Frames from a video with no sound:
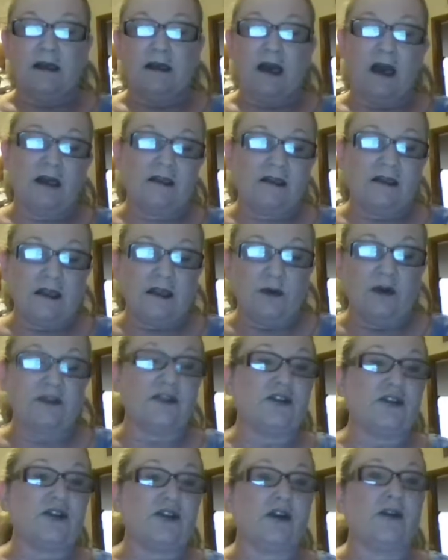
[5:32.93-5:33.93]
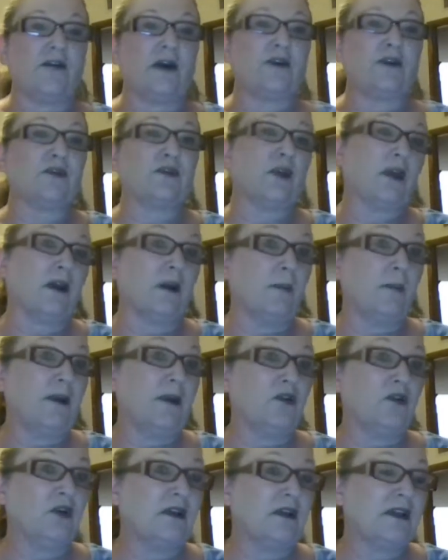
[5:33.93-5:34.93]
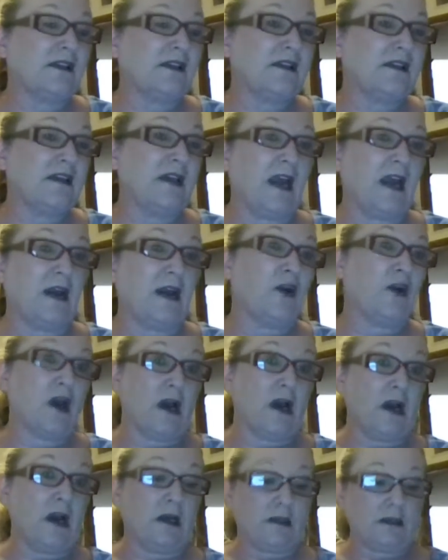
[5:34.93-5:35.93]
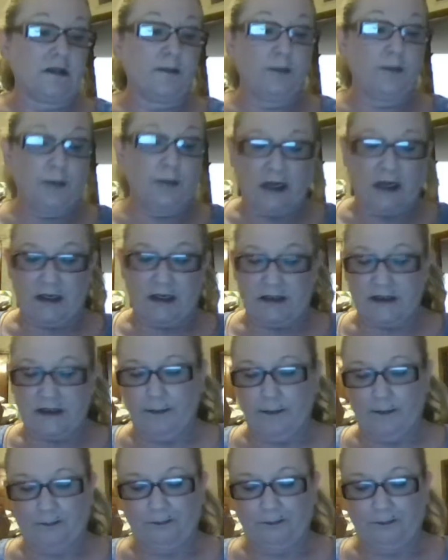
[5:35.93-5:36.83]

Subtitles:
honestly wasn't sure if I was really going to be doing this today or not. But